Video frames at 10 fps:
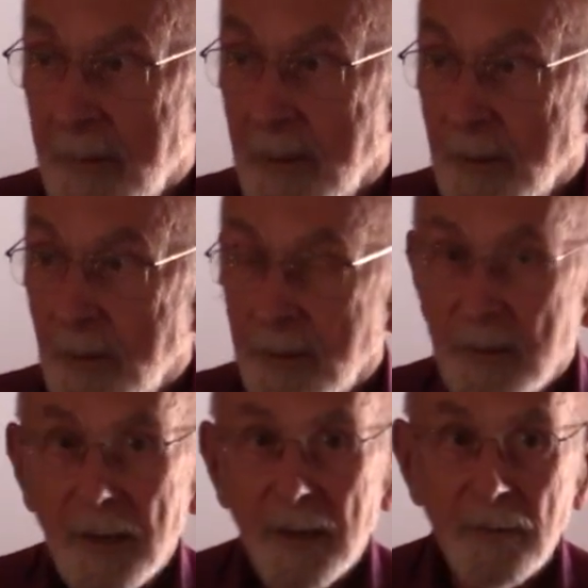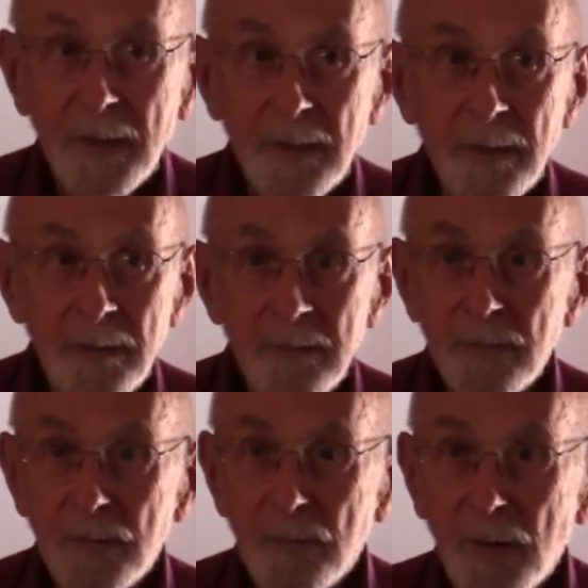So it's kind of like,
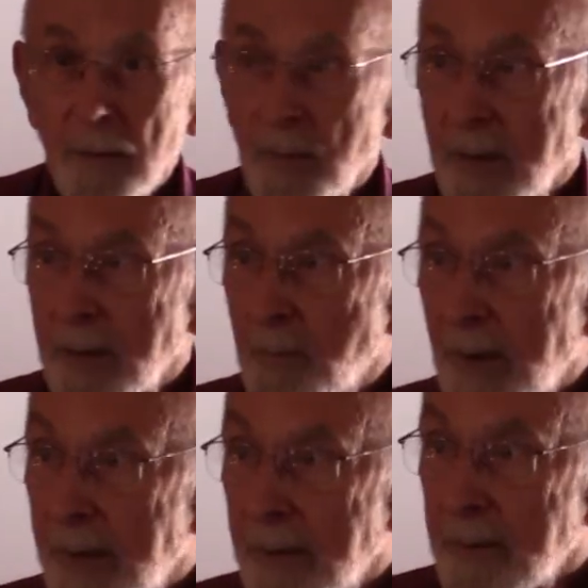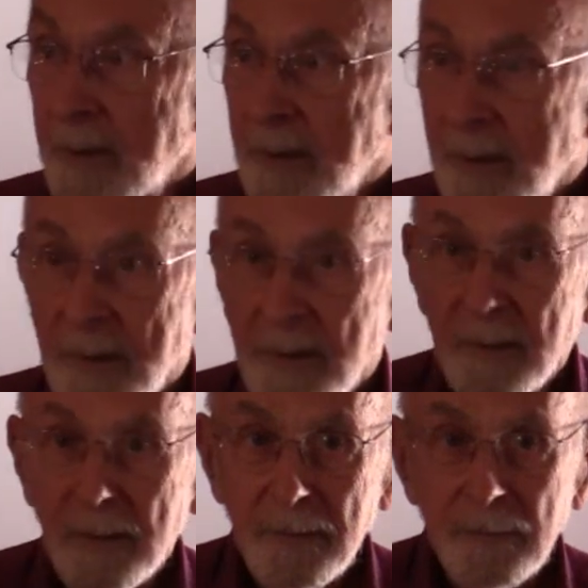would you rather be hit by a
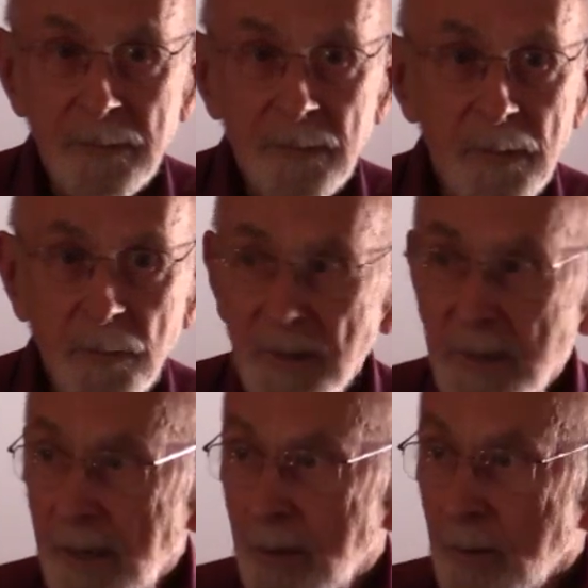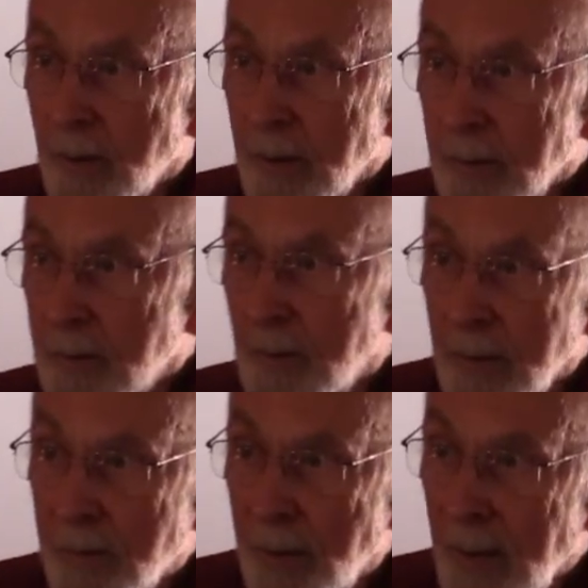mosquito or a
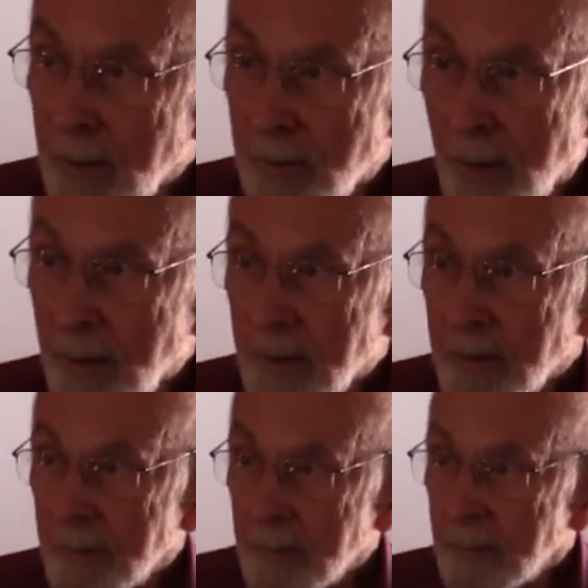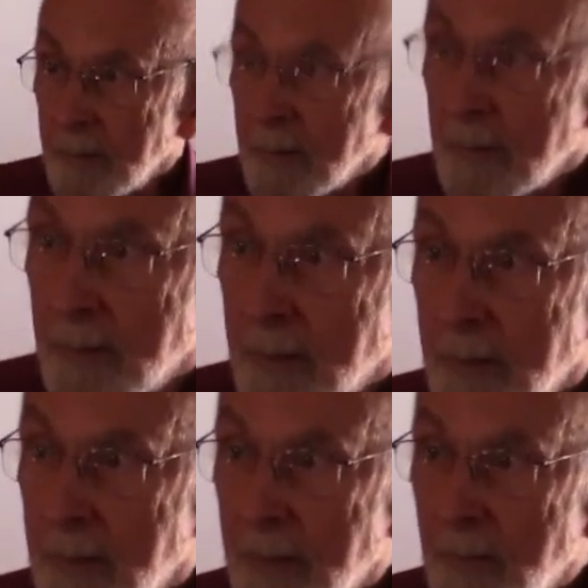trailer truck?
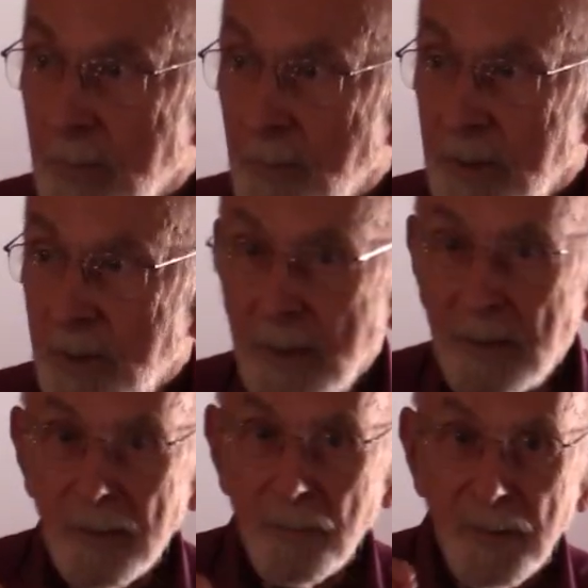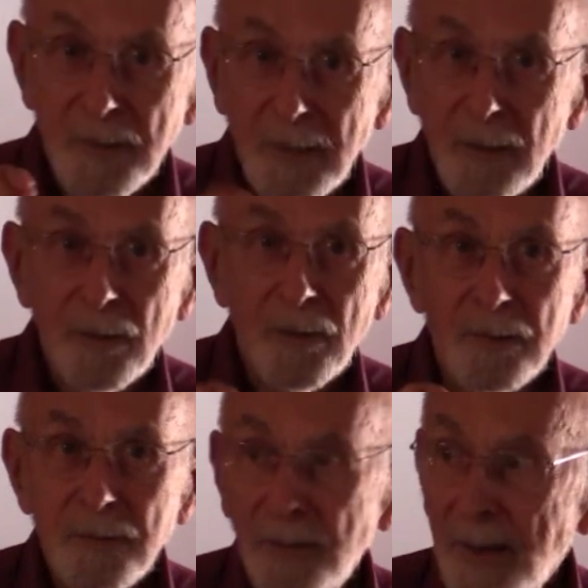The mosquito
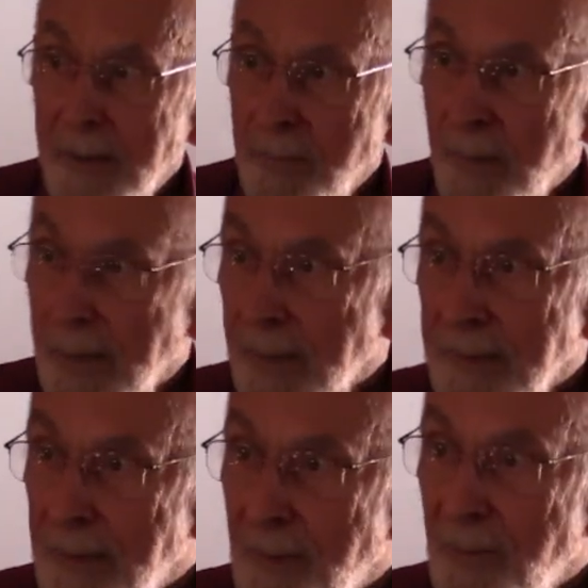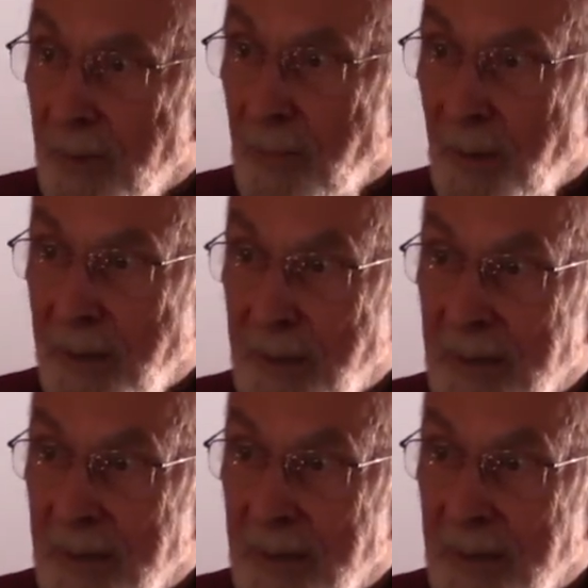goes fast, but he doesn't do very much.